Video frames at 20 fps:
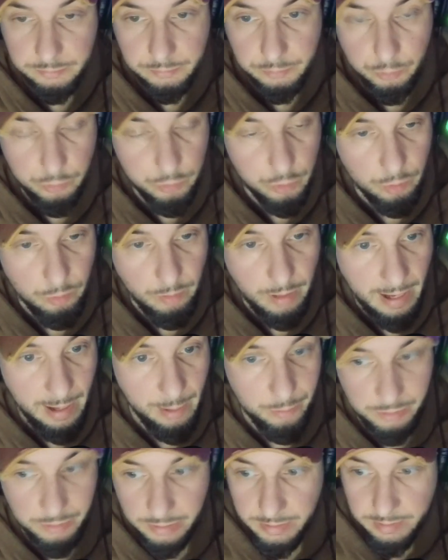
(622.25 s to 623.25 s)
you know,
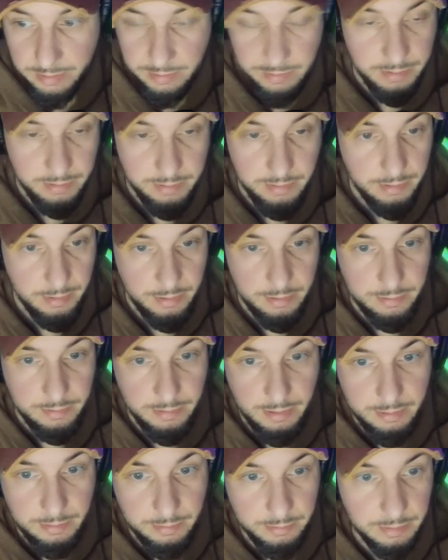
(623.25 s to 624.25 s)
outlet
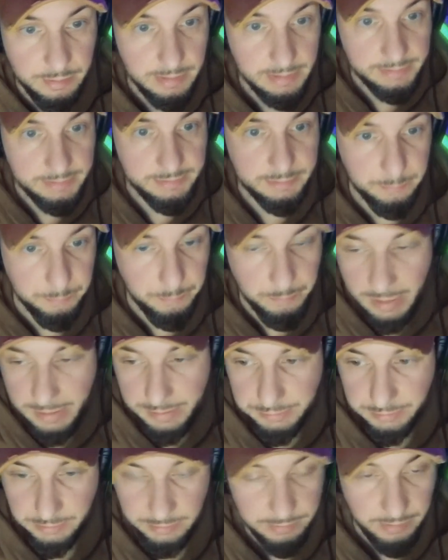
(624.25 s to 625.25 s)
and least
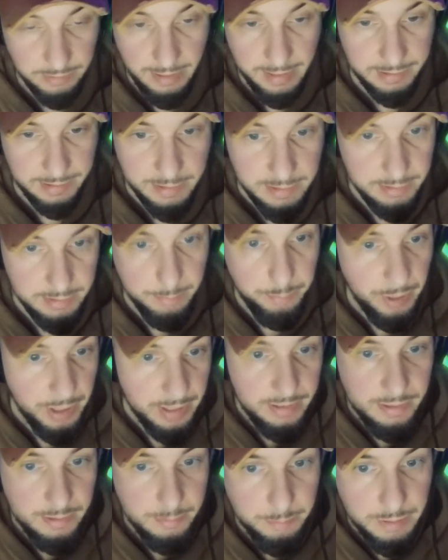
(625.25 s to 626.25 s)
major, like,
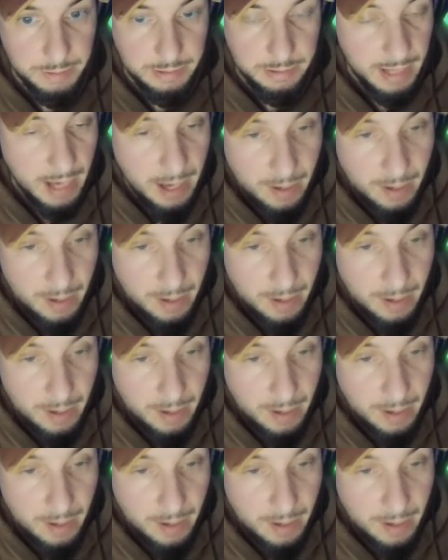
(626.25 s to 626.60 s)
independent media,